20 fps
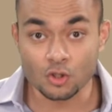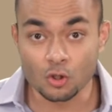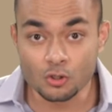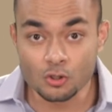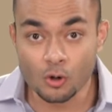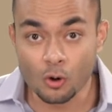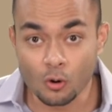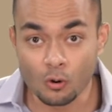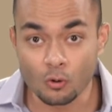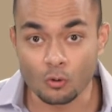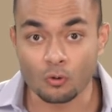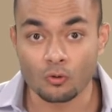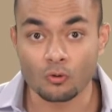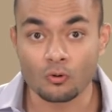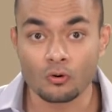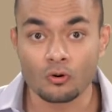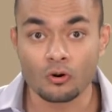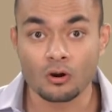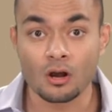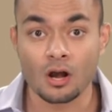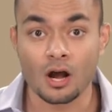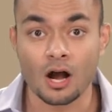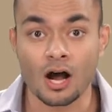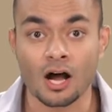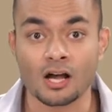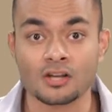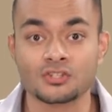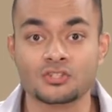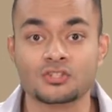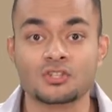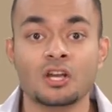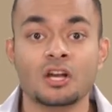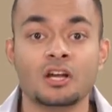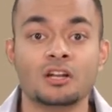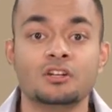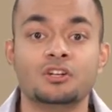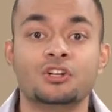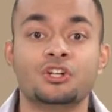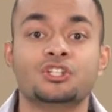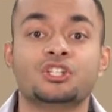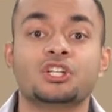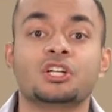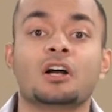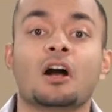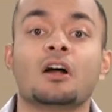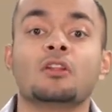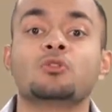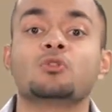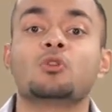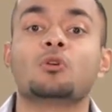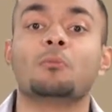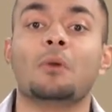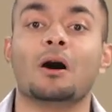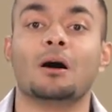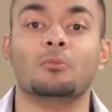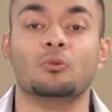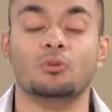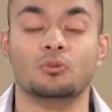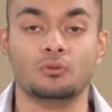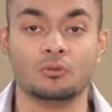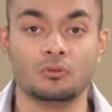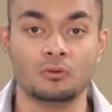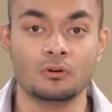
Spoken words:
or no, asked Nishikanto Babu.